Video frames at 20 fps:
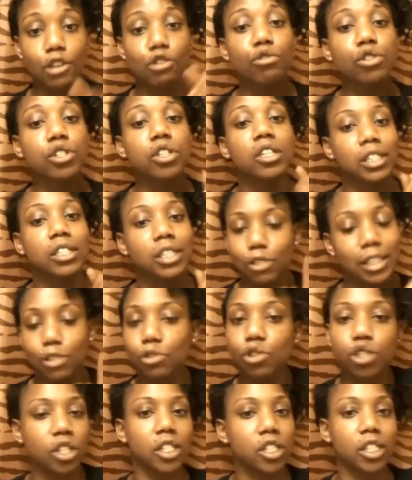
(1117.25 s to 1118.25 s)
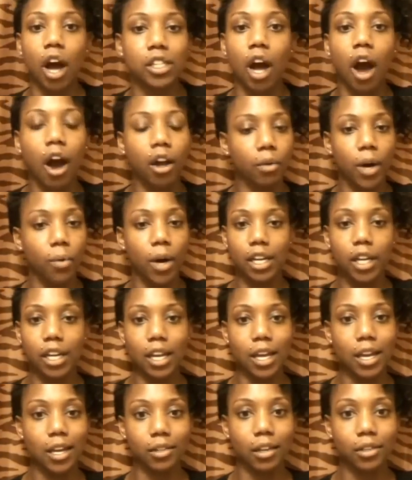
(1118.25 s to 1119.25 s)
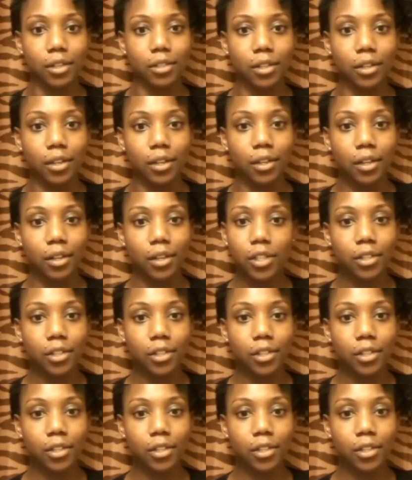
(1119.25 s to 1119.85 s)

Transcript: And you should you should just call it what it is.